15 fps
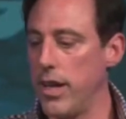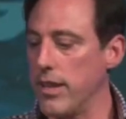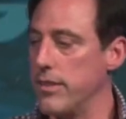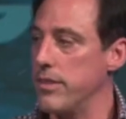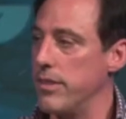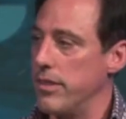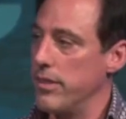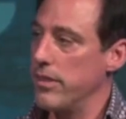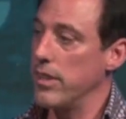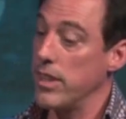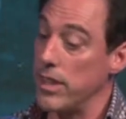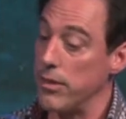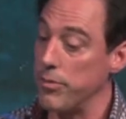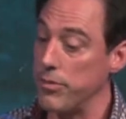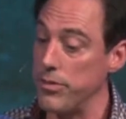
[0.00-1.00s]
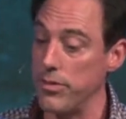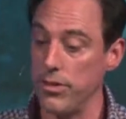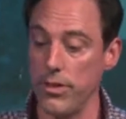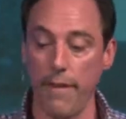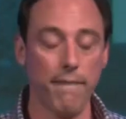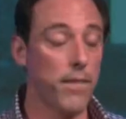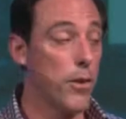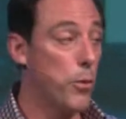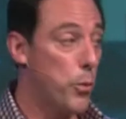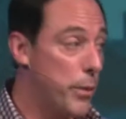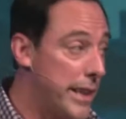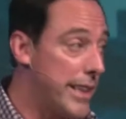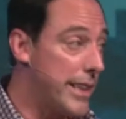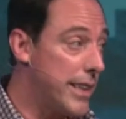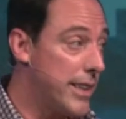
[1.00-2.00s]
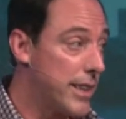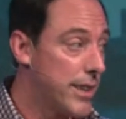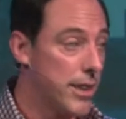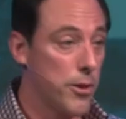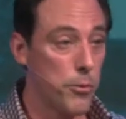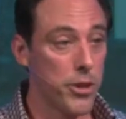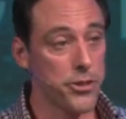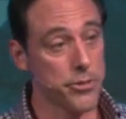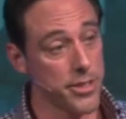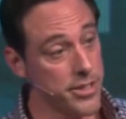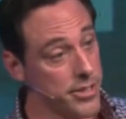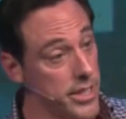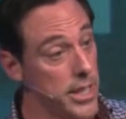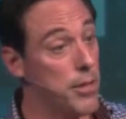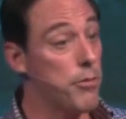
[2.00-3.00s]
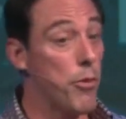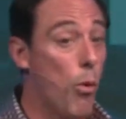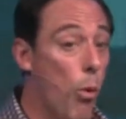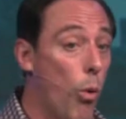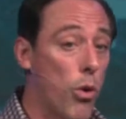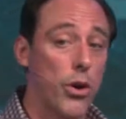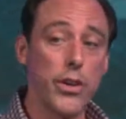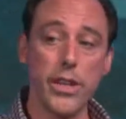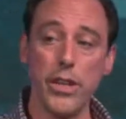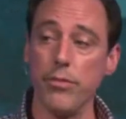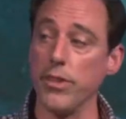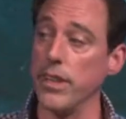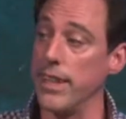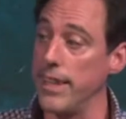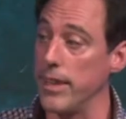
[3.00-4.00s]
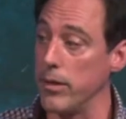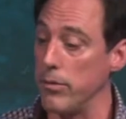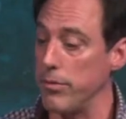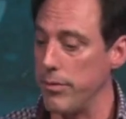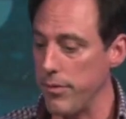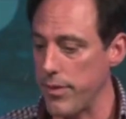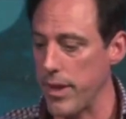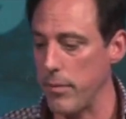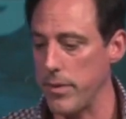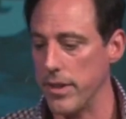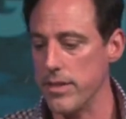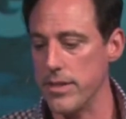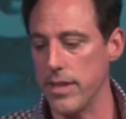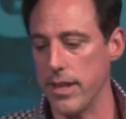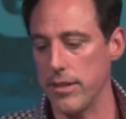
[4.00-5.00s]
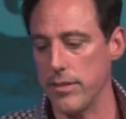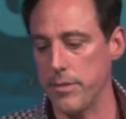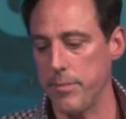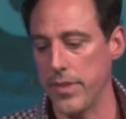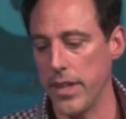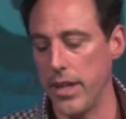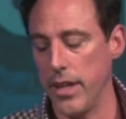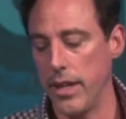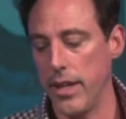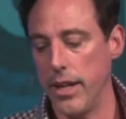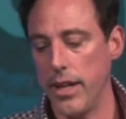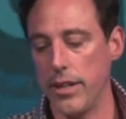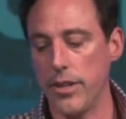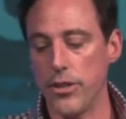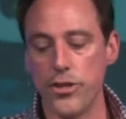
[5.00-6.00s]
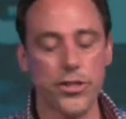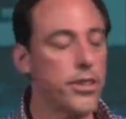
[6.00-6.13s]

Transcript: not the gift we want to receive or even give, if that makes sense. And there